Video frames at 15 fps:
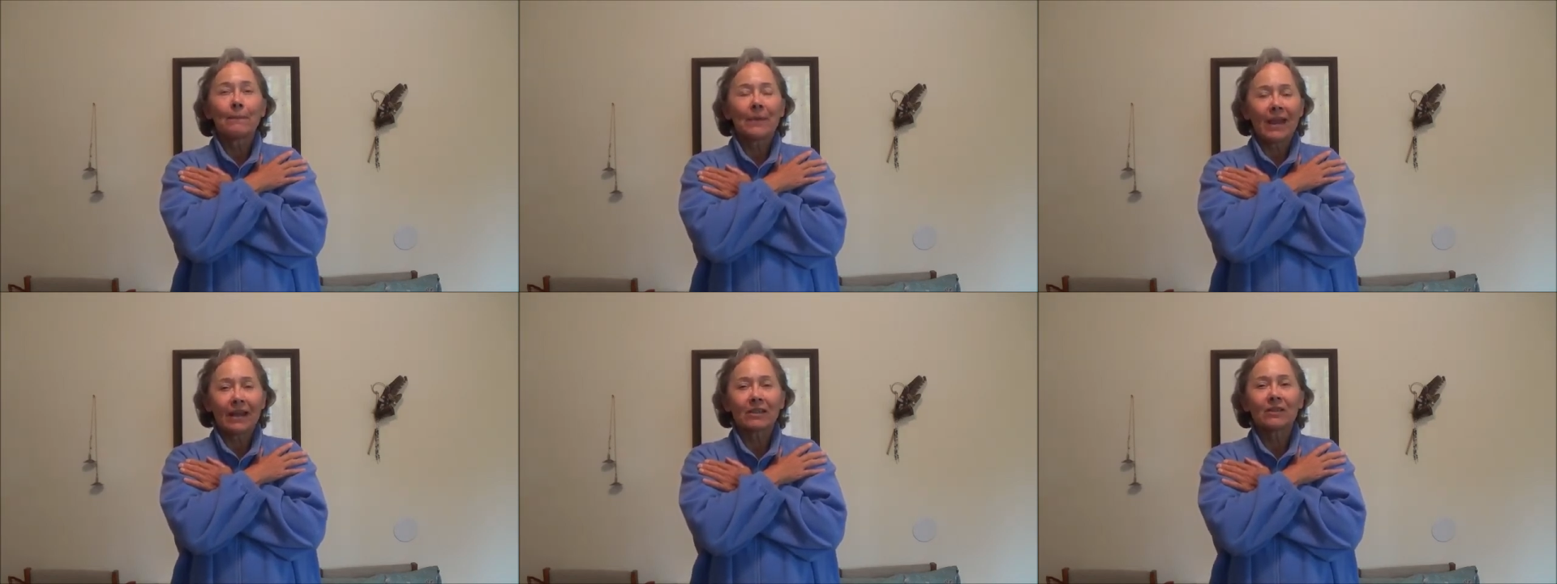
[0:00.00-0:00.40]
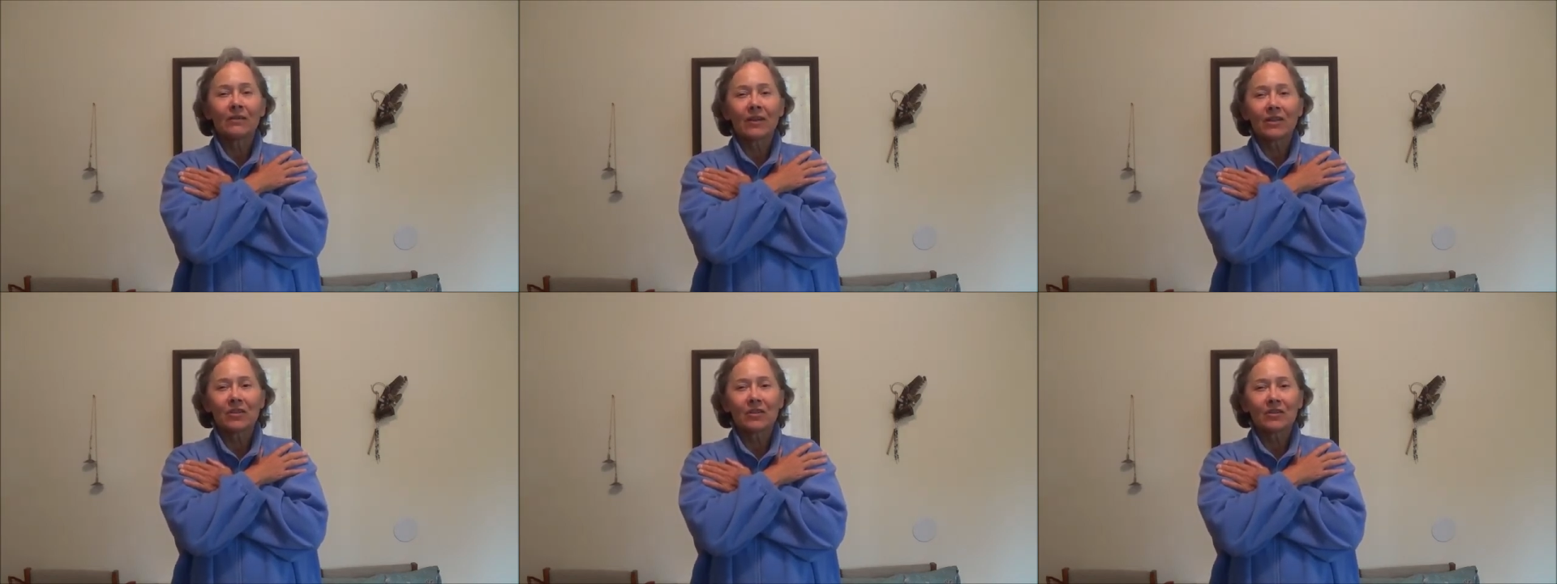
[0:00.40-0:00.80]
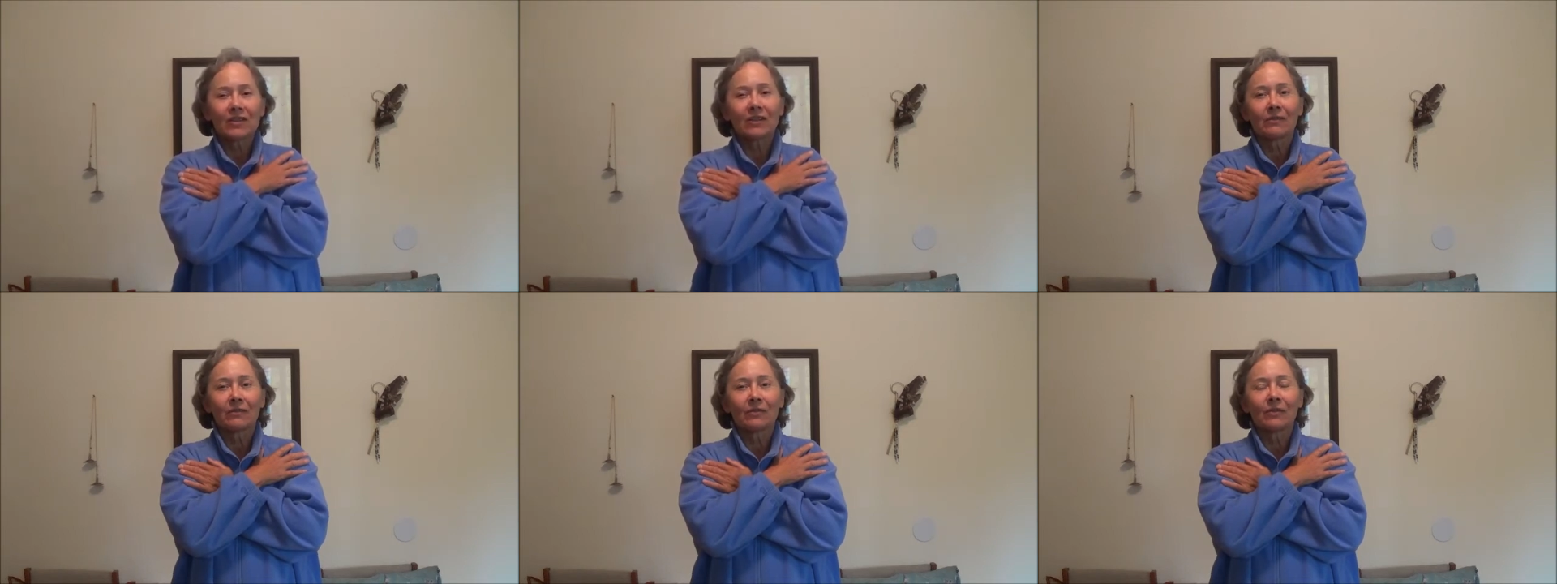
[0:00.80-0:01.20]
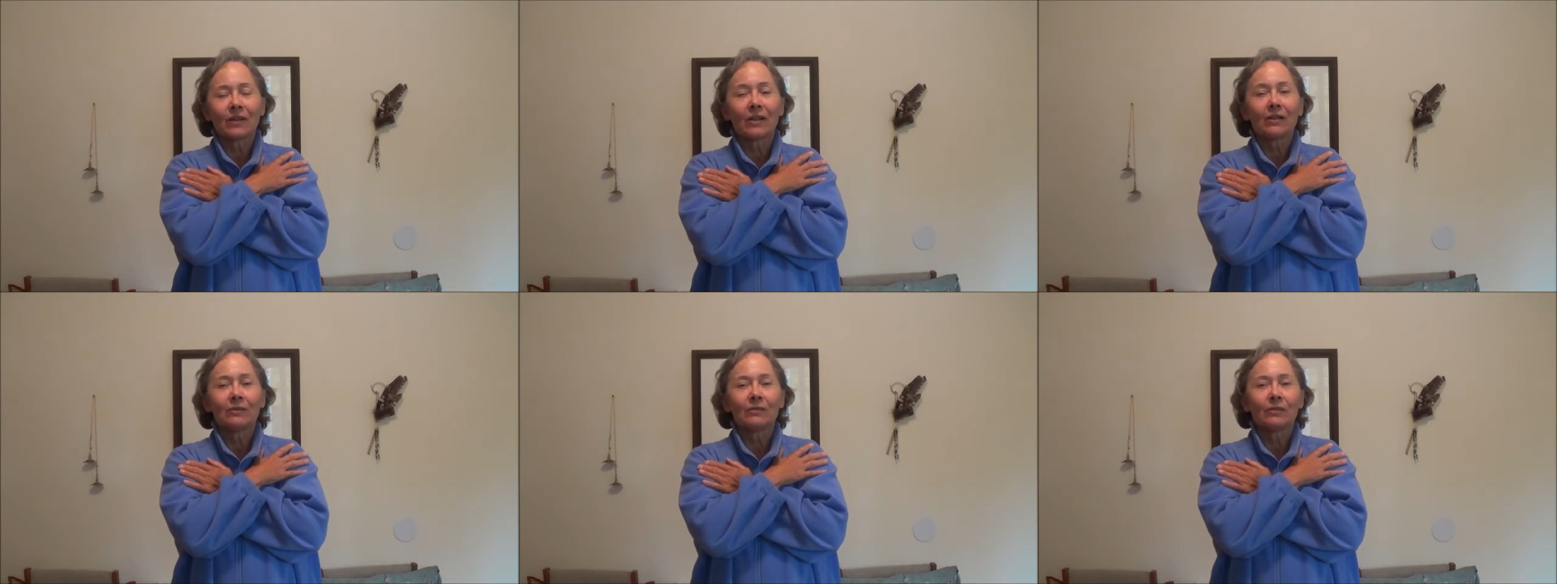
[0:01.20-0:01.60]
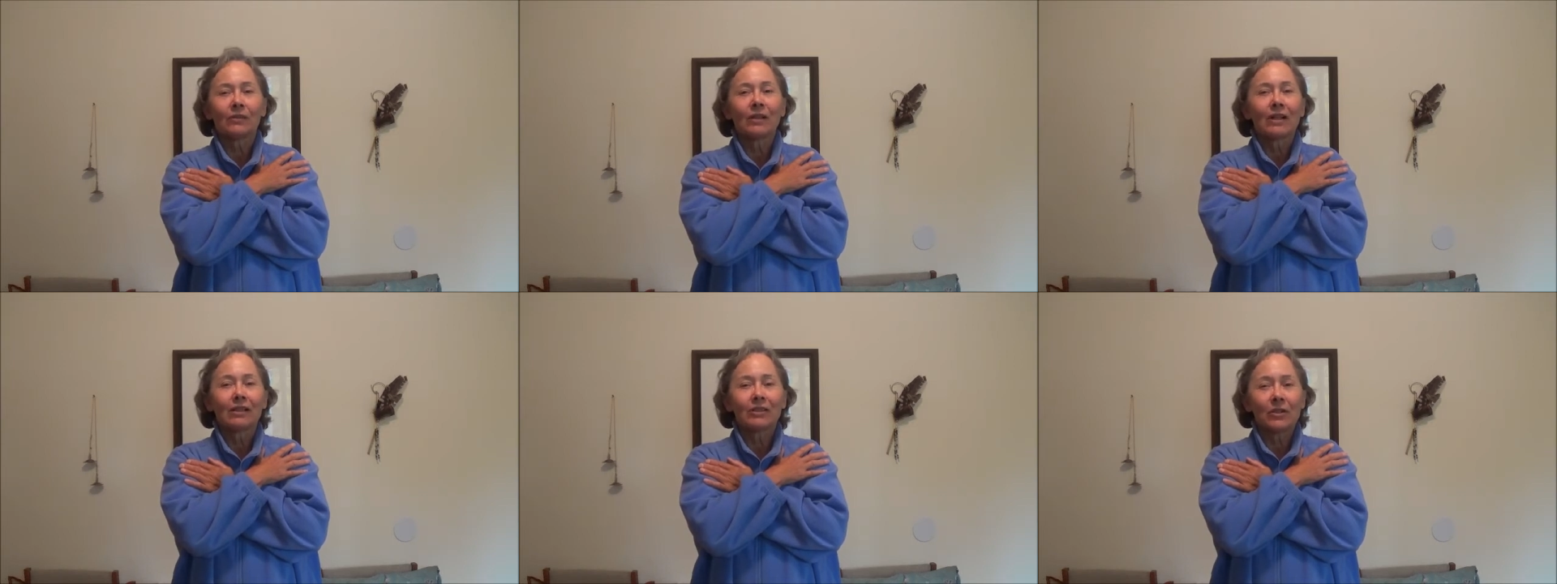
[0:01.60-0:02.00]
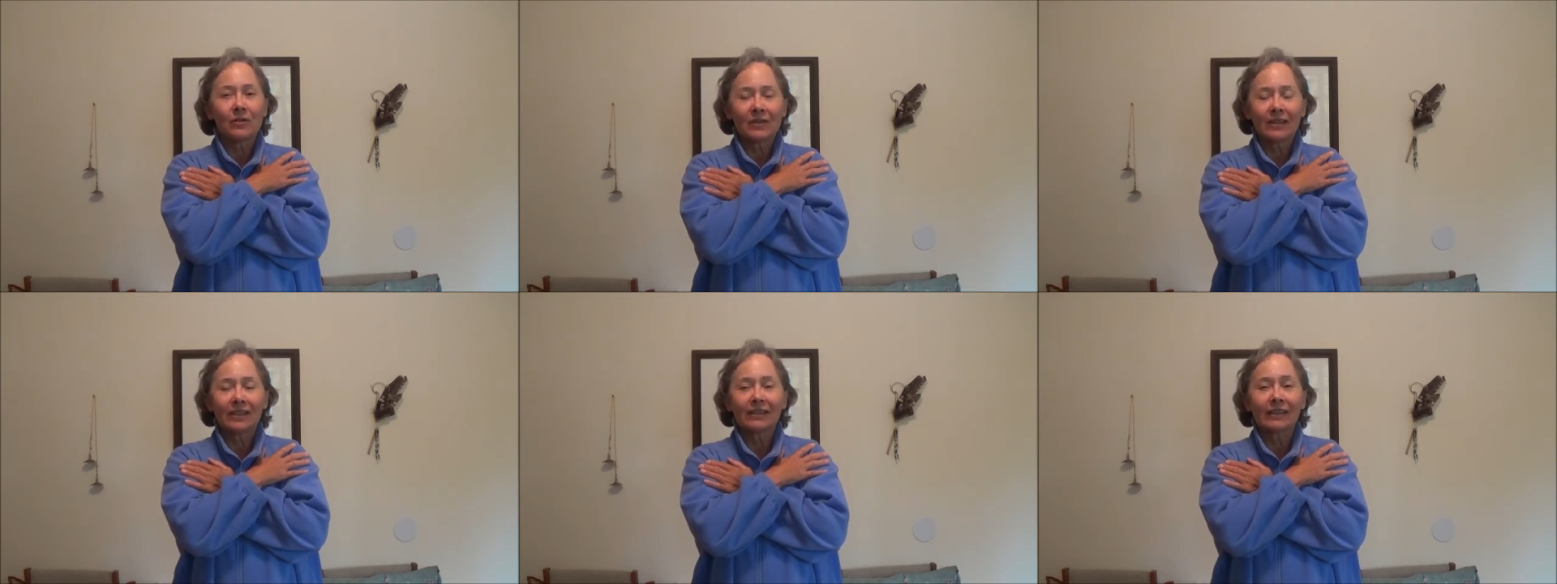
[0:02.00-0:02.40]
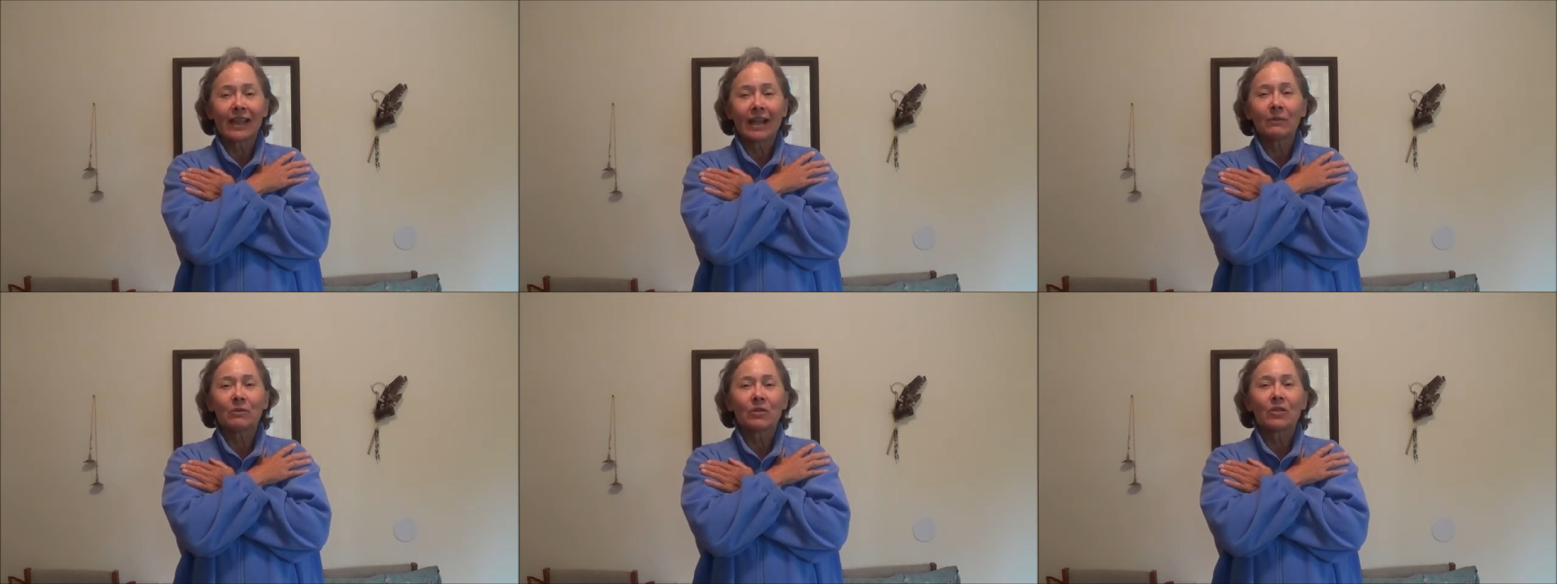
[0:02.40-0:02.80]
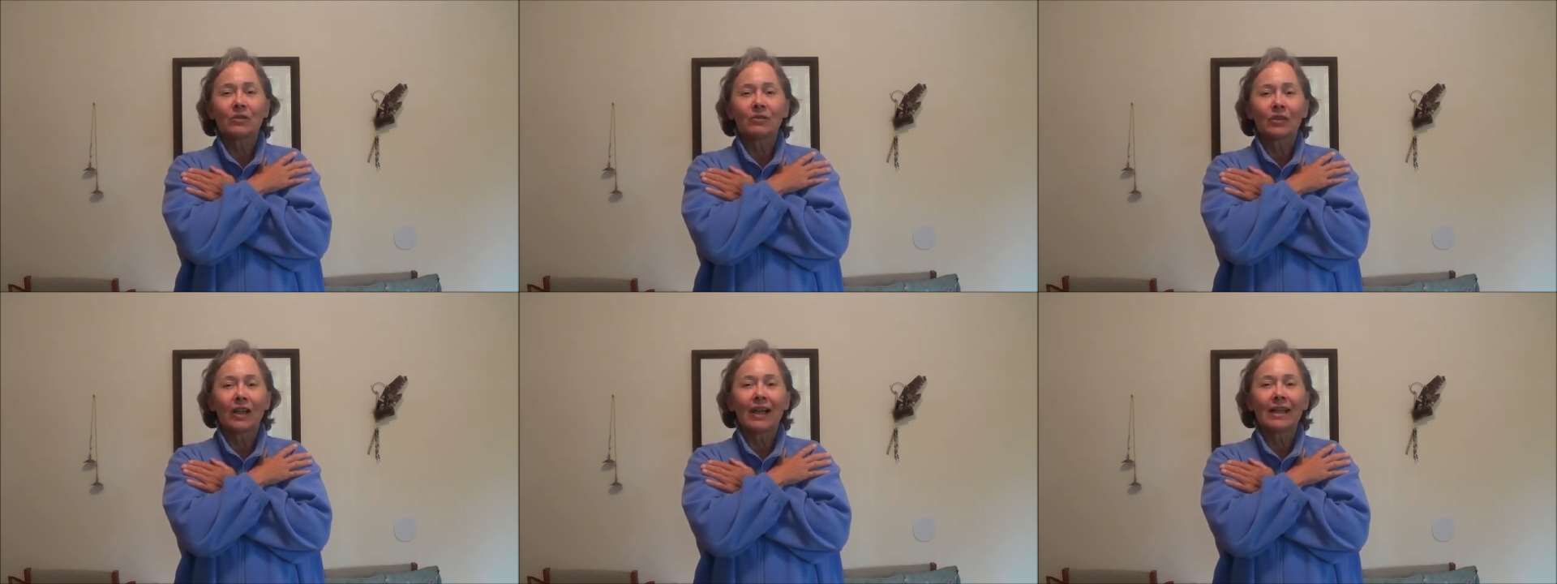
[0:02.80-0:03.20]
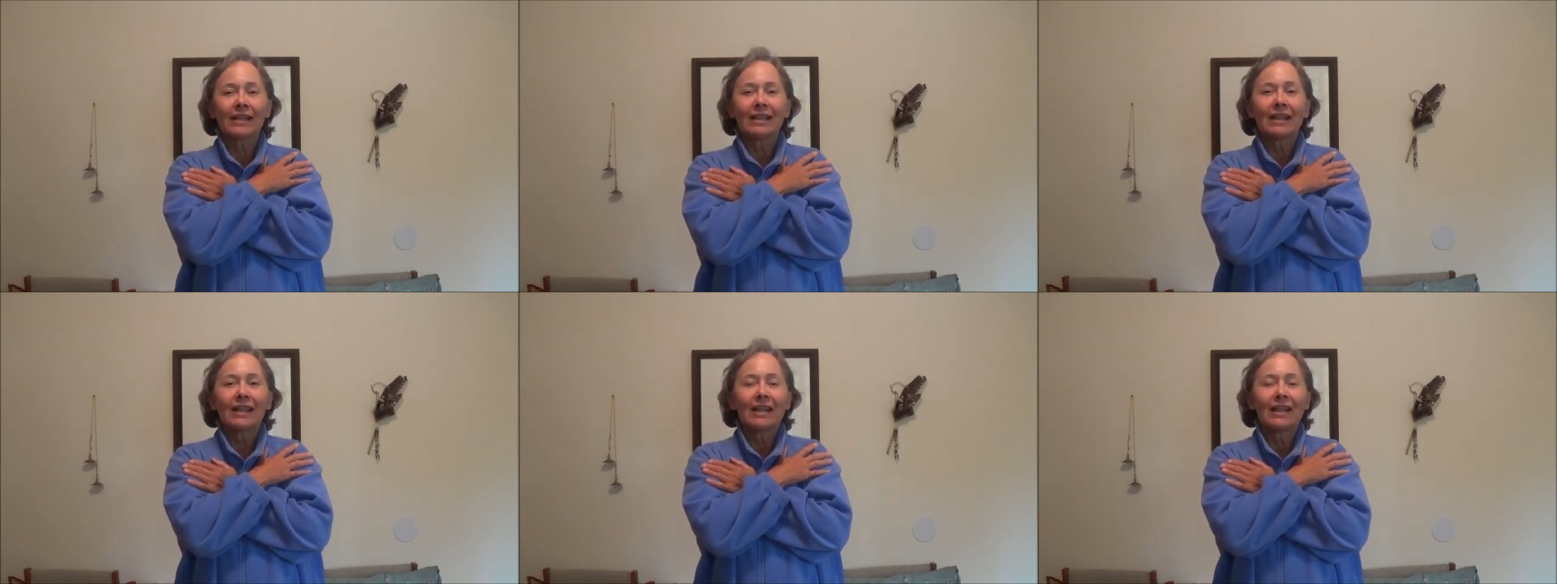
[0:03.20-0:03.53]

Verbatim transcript: activations of, of using the language of light